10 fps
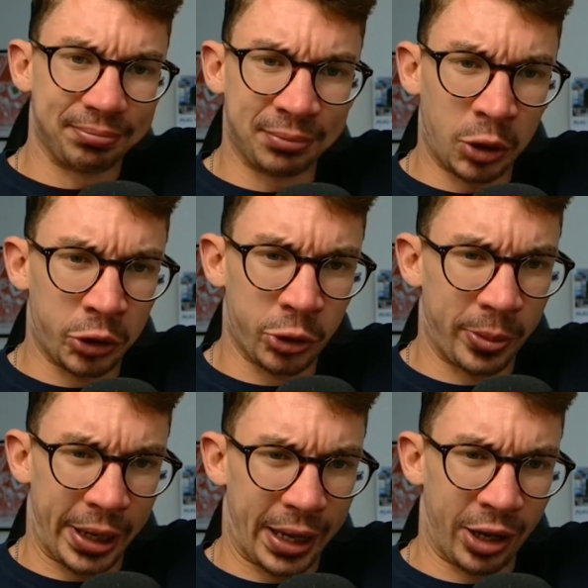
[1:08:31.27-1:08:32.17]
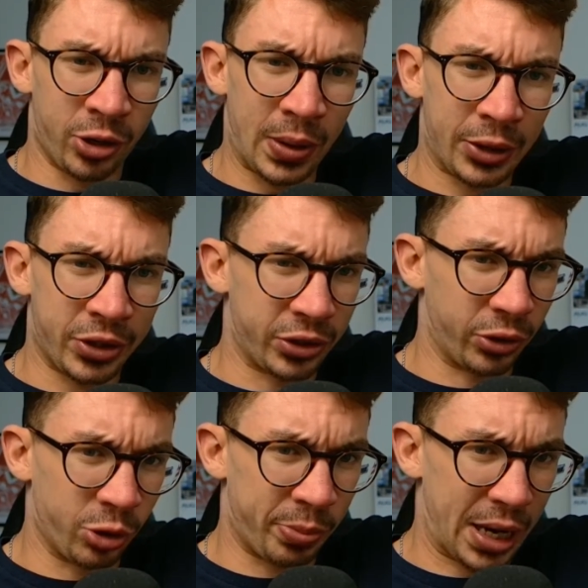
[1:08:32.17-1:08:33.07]
I'm not sure about that. Who else is on
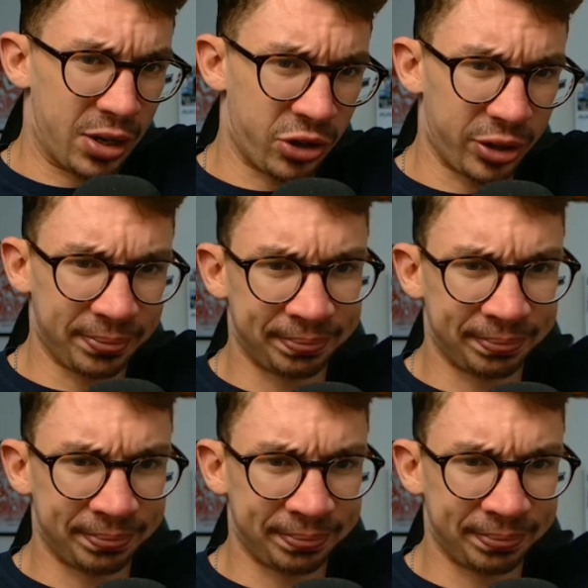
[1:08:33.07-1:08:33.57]
your bench?